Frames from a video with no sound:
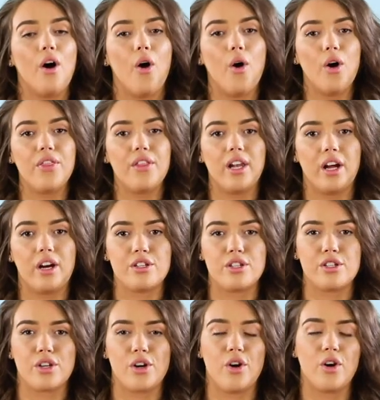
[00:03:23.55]
on the larger
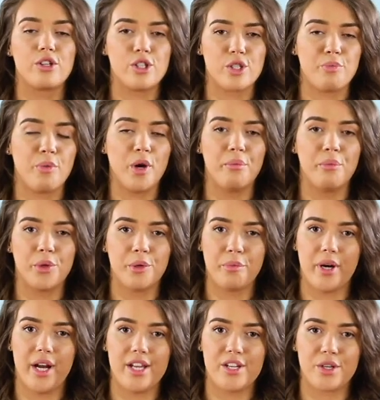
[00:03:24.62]
dog, just put more
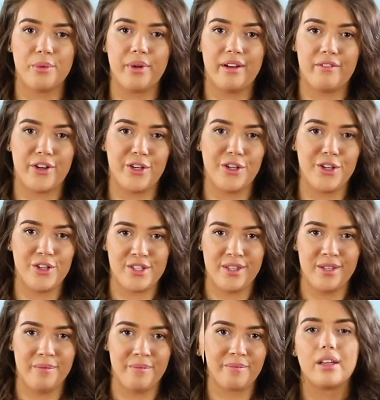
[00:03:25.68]
pressure whenever you're using
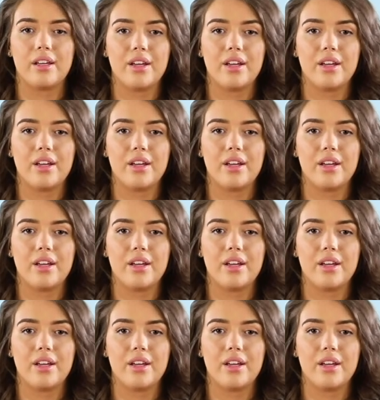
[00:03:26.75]
them.